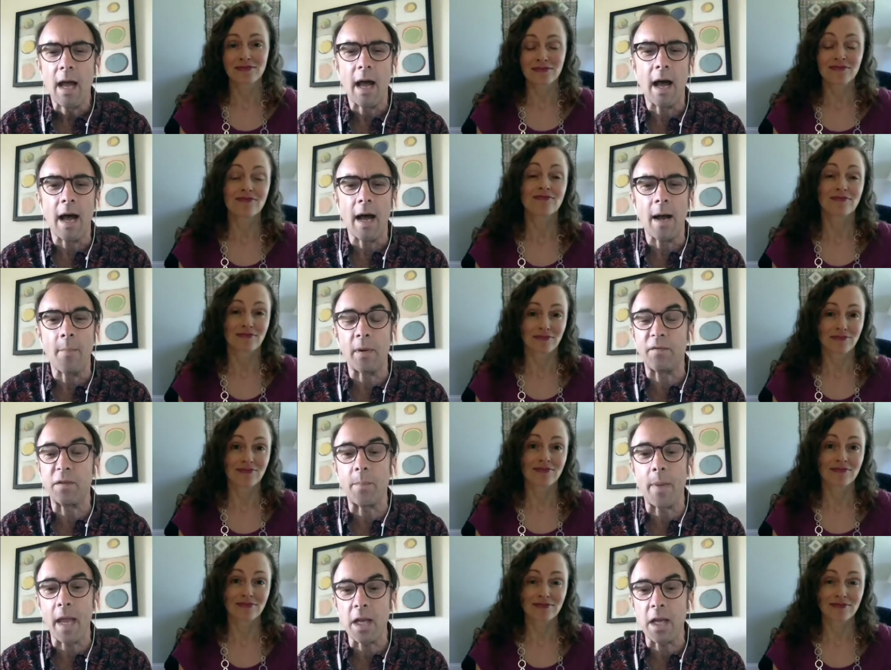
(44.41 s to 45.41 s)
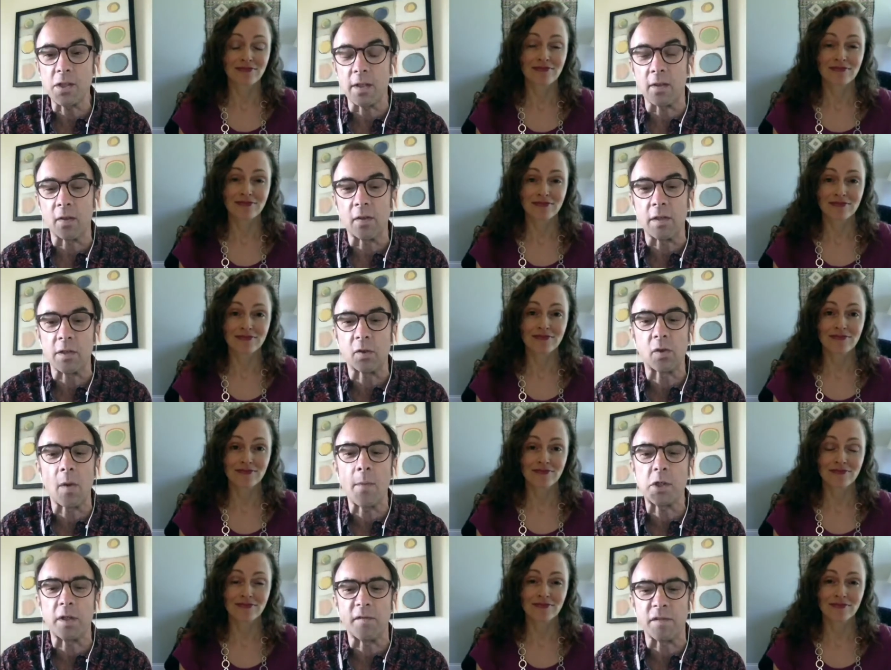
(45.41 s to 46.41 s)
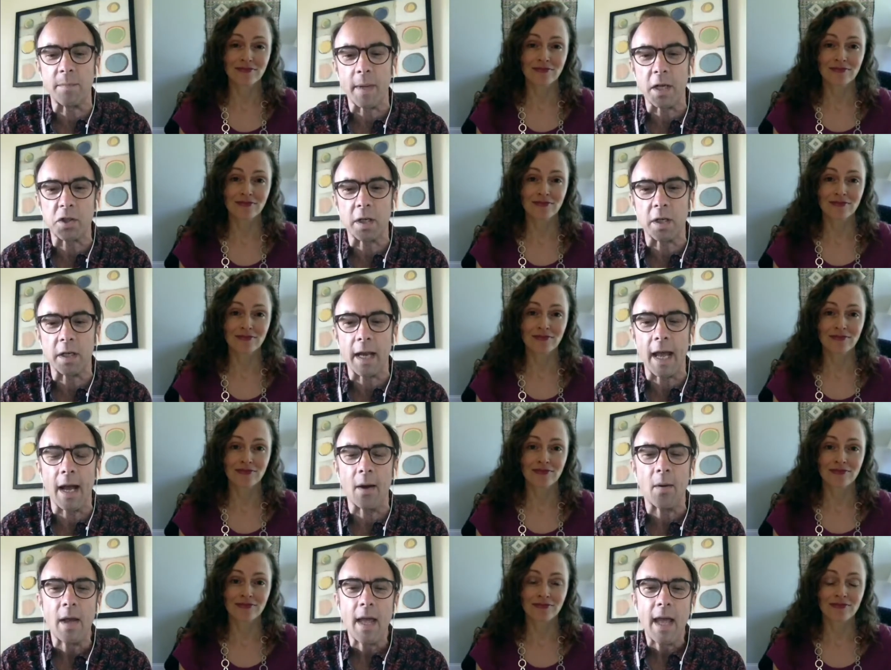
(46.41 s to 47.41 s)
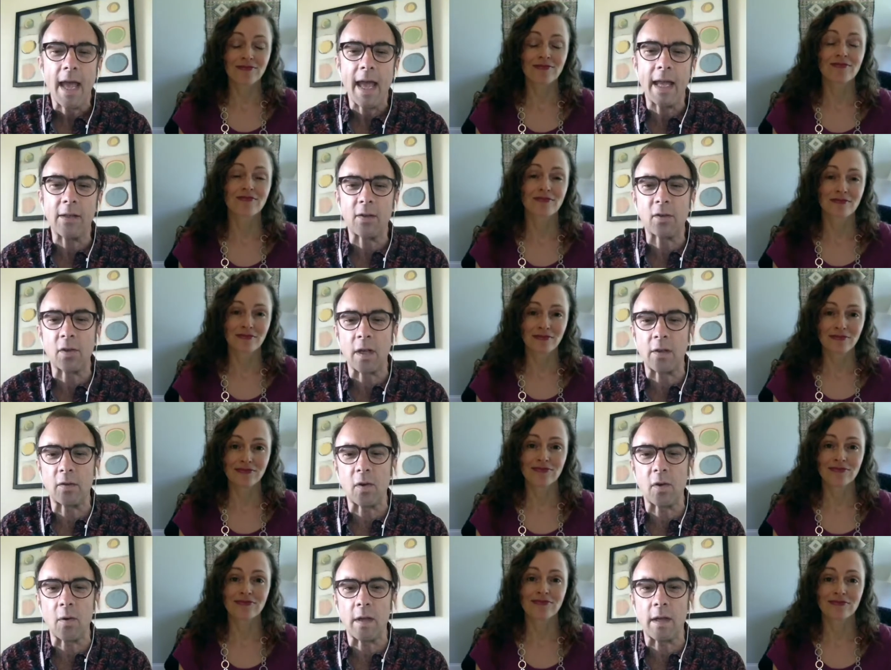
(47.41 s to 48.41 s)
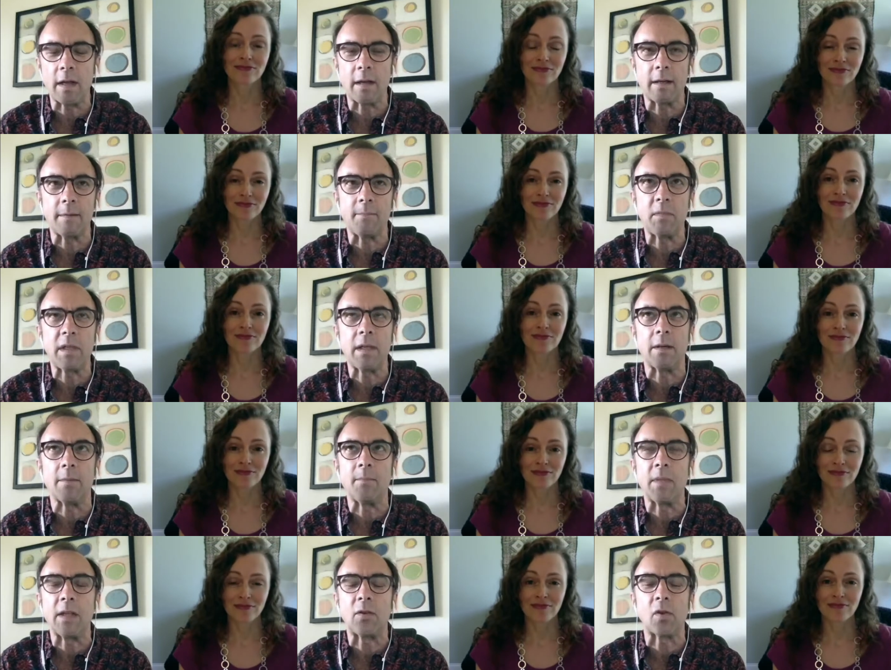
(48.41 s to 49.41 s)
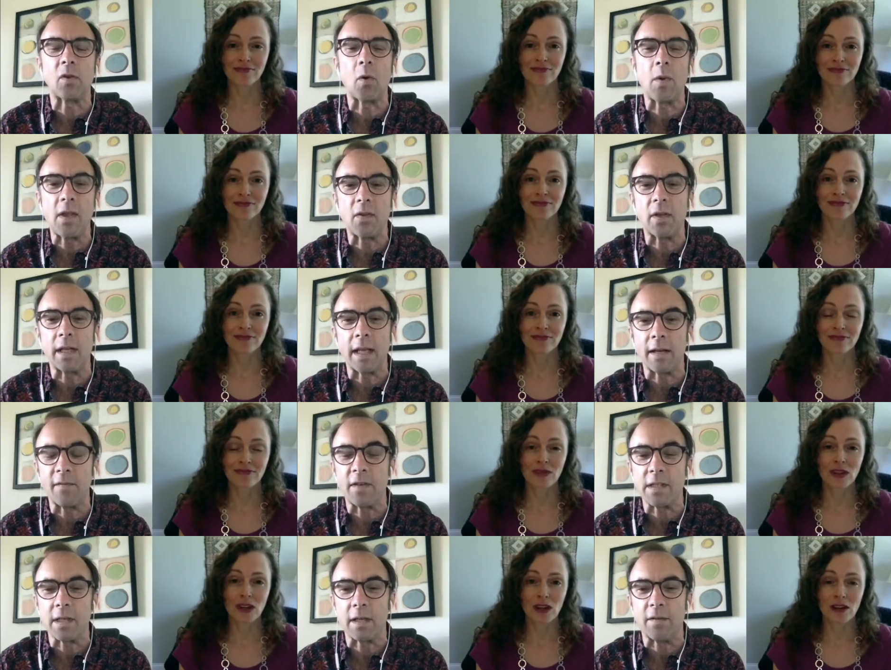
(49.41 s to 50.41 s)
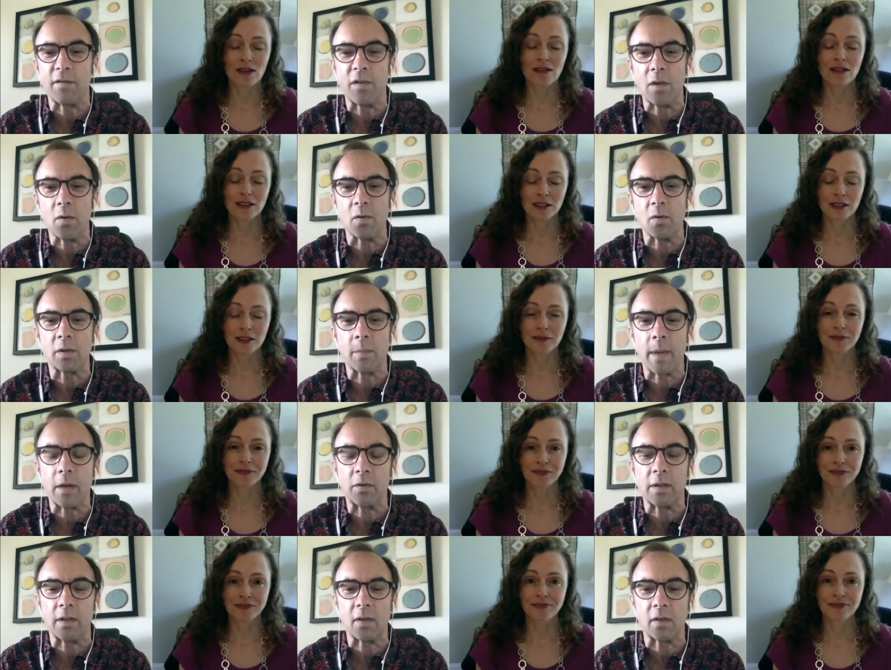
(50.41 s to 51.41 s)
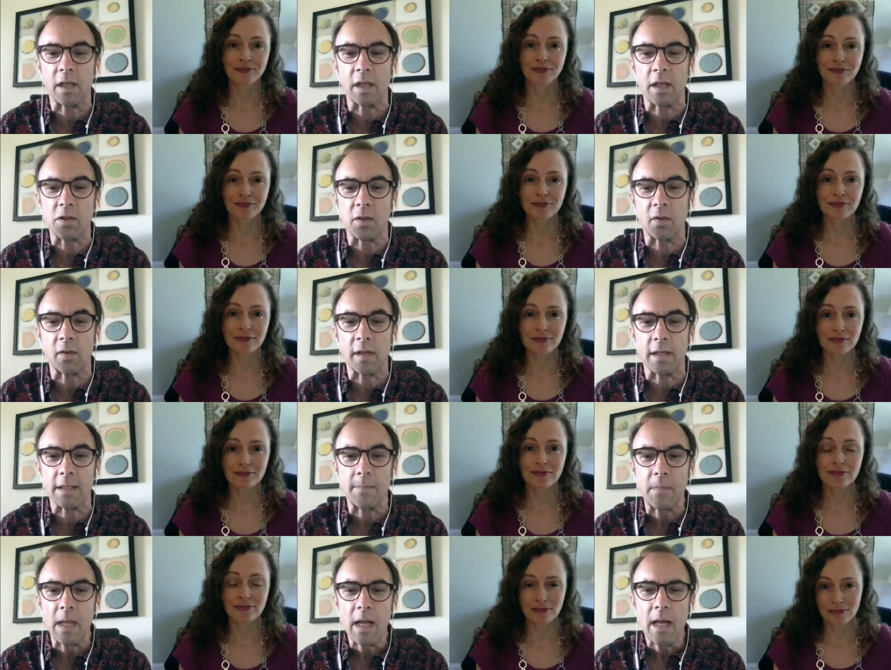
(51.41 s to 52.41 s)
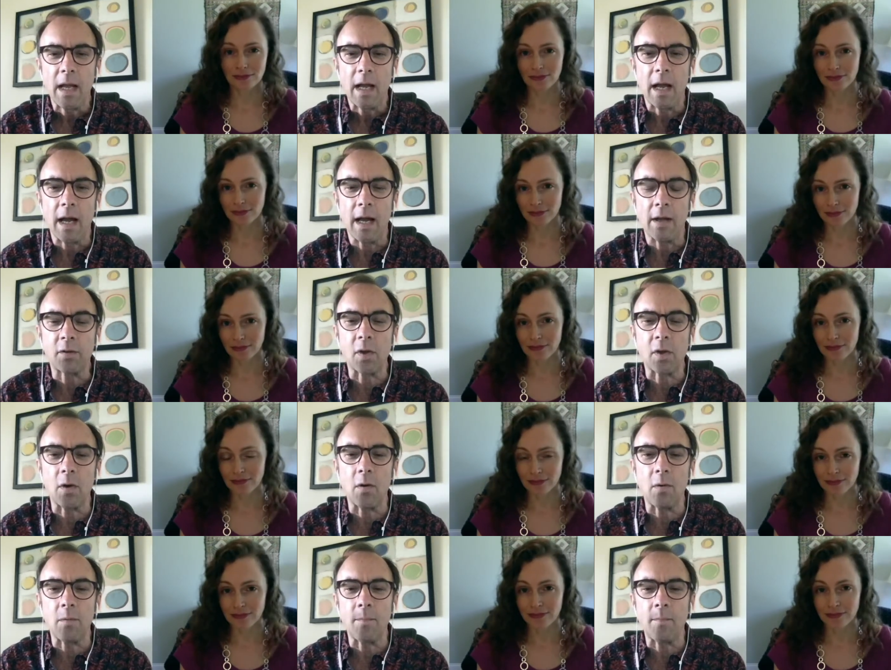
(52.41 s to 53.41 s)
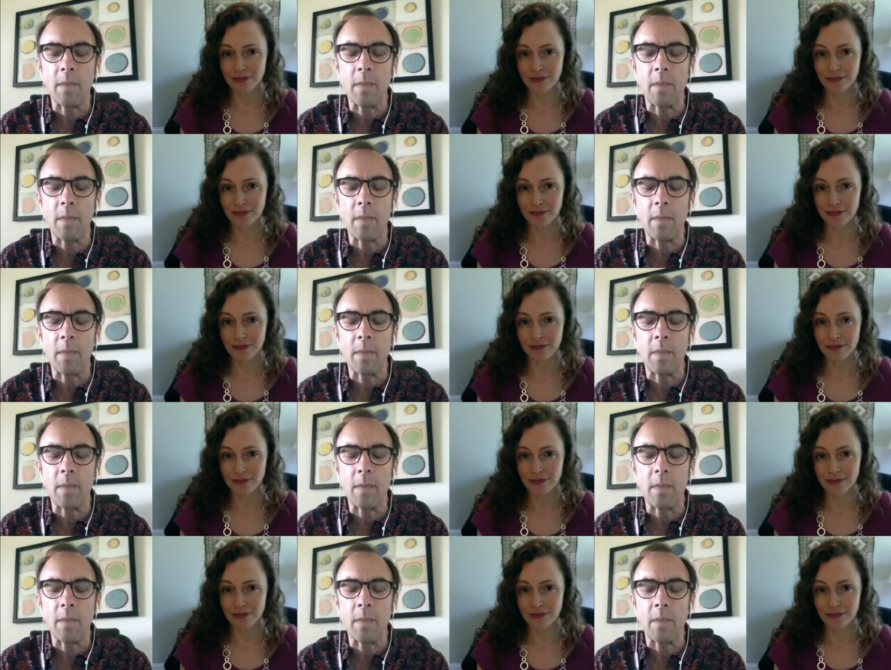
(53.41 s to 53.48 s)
Speaker 1: Uh, but for patients, there's so much information now, and so, so uh, you know it's so easy to get very confused about the distinctions here. Uh, so